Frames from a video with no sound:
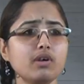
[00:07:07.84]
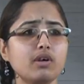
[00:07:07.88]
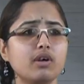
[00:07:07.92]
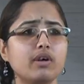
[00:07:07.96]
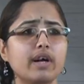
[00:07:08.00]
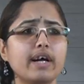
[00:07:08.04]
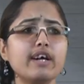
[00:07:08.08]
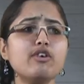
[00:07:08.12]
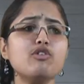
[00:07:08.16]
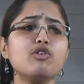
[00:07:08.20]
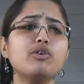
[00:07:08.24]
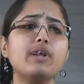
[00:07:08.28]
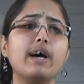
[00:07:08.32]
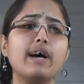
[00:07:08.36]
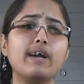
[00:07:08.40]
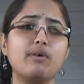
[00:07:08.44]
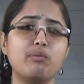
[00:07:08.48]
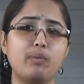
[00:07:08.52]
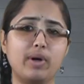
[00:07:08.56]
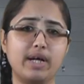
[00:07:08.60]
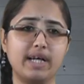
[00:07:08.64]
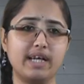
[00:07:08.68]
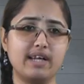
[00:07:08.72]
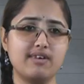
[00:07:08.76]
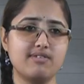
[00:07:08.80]
Right, so there are
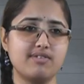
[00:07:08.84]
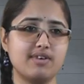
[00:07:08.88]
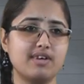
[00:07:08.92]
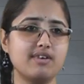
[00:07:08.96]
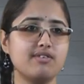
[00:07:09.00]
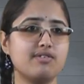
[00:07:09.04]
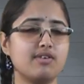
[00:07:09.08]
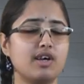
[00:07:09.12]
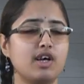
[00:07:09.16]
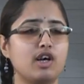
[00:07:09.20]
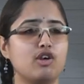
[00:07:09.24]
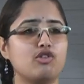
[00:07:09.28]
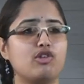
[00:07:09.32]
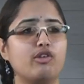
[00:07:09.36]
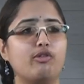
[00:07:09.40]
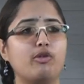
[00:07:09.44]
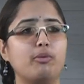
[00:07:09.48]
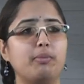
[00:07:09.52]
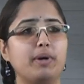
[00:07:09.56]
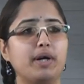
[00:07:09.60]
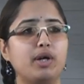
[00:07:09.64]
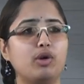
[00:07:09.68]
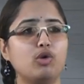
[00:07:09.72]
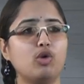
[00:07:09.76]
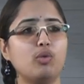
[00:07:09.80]
witnesses, so there would
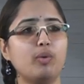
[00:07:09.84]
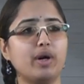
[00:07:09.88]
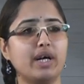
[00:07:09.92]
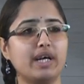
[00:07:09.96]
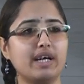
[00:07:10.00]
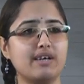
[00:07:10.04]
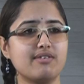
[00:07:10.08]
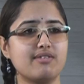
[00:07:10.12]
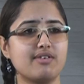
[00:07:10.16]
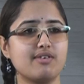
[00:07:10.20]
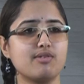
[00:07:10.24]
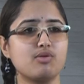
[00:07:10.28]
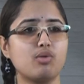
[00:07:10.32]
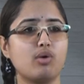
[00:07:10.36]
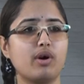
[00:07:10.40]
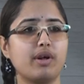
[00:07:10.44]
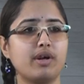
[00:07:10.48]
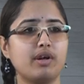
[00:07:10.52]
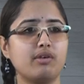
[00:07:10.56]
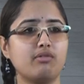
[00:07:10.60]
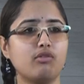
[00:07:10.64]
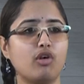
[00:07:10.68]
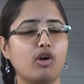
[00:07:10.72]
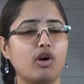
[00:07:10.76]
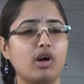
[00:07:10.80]
be two witnesses who are
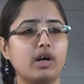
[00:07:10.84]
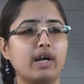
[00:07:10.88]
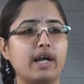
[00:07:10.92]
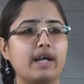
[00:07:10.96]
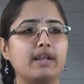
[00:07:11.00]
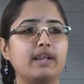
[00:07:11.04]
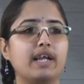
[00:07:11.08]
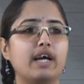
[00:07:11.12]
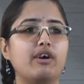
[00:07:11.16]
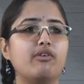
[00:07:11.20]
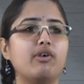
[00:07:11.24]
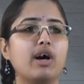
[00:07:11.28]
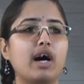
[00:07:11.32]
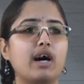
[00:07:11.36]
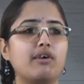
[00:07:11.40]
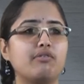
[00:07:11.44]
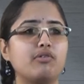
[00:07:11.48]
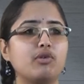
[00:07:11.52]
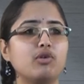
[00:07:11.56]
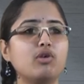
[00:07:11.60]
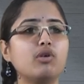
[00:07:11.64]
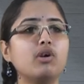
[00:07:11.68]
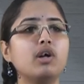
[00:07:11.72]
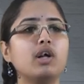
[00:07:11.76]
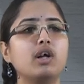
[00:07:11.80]
involved and they would have
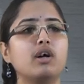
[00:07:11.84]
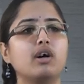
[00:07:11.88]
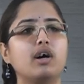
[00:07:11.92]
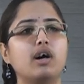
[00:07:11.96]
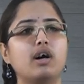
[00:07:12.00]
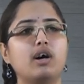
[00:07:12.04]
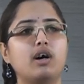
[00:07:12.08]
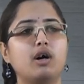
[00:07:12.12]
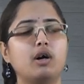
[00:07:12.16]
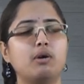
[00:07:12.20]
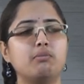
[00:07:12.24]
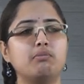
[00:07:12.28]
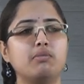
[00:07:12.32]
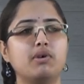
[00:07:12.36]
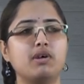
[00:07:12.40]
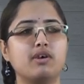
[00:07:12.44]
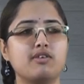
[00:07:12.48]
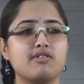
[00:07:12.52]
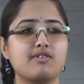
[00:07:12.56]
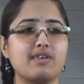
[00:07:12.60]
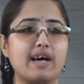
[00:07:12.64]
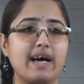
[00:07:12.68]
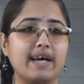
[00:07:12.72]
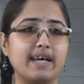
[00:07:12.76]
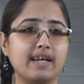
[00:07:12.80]
to
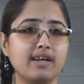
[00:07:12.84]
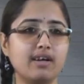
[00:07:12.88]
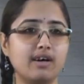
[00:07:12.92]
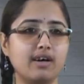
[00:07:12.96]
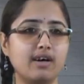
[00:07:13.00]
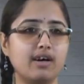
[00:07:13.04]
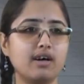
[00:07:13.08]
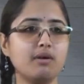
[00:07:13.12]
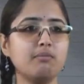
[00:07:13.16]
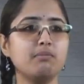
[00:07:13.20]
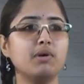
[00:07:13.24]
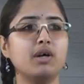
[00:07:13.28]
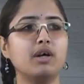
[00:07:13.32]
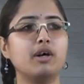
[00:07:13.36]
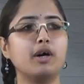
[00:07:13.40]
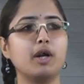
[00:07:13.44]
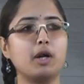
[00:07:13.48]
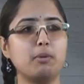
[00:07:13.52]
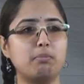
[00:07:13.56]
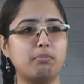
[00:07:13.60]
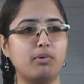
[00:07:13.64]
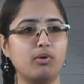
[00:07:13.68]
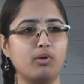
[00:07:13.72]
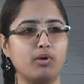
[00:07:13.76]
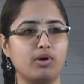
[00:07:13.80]
sign a
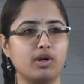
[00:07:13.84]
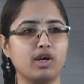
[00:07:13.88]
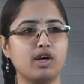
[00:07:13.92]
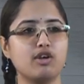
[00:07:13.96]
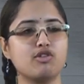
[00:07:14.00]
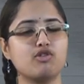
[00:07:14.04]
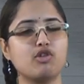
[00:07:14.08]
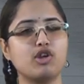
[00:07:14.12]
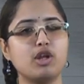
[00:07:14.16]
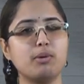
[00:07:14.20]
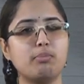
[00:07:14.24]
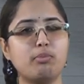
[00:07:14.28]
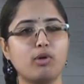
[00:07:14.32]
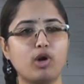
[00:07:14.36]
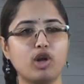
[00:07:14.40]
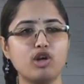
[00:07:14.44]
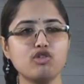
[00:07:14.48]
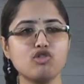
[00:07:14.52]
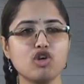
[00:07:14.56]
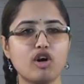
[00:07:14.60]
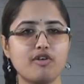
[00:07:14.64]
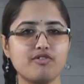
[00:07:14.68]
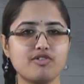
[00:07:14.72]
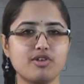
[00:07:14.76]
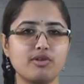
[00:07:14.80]
report. So the
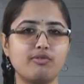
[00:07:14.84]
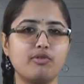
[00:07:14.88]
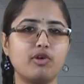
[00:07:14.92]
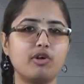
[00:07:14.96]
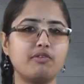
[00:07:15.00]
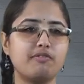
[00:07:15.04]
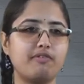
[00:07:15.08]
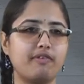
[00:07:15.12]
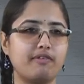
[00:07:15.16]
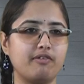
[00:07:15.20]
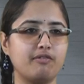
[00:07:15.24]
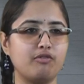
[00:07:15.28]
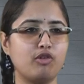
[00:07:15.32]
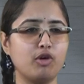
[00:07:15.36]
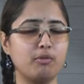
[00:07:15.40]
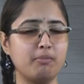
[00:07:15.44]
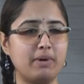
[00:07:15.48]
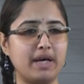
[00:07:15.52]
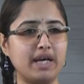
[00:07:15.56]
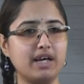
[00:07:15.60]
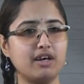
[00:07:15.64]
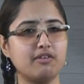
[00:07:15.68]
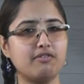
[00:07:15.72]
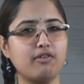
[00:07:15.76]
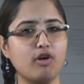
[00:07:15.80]
police officer would
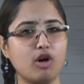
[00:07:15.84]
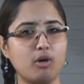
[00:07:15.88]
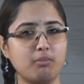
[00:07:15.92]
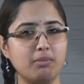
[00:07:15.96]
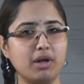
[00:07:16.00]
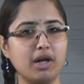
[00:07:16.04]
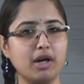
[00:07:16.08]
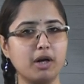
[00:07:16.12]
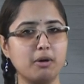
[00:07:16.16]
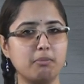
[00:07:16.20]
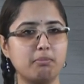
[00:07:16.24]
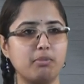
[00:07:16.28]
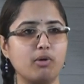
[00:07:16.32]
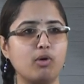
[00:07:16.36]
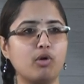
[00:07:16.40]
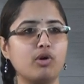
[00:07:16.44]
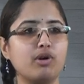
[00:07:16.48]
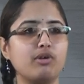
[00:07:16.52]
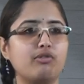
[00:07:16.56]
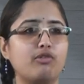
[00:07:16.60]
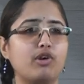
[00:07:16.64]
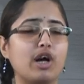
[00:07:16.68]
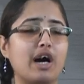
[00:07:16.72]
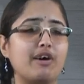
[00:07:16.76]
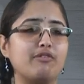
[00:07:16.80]
make a formal
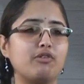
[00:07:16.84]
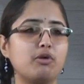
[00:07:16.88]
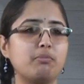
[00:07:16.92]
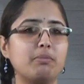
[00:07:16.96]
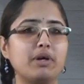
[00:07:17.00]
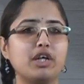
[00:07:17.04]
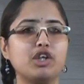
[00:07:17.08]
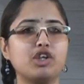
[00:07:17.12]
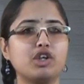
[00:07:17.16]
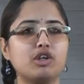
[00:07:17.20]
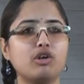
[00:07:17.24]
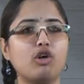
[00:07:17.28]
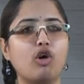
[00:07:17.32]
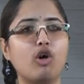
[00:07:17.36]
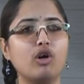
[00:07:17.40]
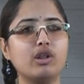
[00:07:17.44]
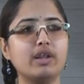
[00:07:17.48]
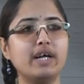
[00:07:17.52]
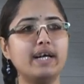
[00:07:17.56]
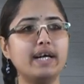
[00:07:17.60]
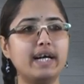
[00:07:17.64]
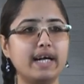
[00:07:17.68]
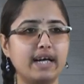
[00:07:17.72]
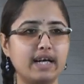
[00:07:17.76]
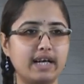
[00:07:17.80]
report, would have to mention all
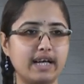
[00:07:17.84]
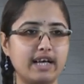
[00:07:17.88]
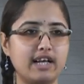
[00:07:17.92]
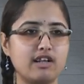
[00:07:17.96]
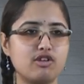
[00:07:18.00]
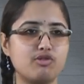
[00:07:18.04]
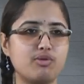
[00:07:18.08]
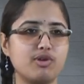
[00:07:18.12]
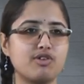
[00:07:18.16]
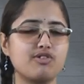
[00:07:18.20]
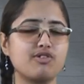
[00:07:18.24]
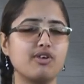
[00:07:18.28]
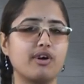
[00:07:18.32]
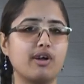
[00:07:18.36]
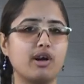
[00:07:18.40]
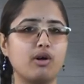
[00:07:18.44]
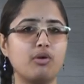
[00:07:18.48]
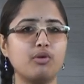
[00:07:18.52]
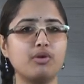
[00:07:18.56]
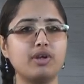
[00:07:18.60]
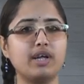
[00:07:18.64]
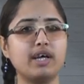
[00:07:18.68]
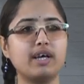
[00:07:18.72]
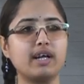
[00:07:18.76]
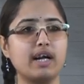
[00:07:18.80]
the details which
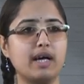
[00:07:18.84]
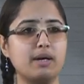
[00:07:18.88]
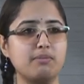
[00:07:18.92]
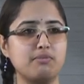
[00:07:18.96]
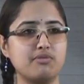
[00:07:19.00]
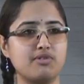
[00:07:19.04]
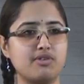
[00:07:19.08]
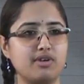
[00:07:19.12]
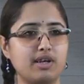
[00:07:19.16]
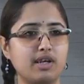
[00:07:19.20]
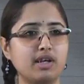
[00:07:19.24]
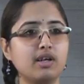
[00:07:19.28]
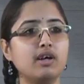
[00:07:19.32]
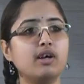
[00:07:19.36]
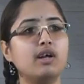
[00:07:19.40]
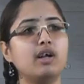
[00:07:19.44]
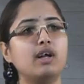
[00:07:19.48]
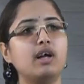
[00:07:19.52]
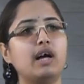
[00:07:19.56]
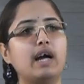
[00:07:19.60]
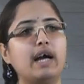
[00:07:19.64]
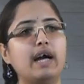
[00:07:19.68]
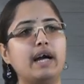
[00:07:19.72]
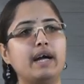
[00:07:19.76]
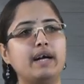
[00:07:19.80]
surround the crime scene,
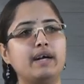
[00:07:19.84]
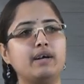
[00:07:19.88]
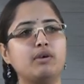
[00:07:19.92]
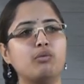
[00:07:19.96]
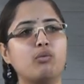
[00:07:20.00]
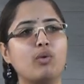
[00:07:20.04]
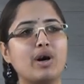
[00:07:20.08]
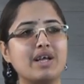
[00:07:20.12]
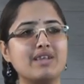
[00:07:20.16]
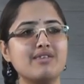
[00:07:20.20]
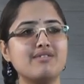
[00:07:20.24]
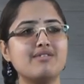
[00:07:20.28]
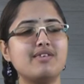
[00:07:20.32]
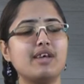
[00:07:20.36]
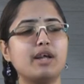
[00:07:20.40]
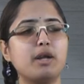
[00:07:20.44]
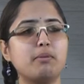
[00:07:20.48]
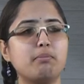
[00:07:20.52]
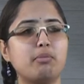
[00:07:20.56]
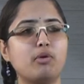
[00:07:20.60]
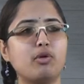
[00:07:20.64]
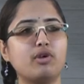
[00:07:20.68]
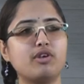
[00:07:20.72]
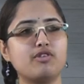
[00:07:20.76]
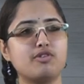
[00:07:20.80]
and once the
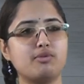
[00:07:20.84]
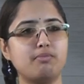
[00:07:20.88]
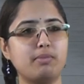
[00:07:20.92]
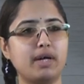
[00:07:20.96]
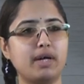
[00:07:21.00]
report is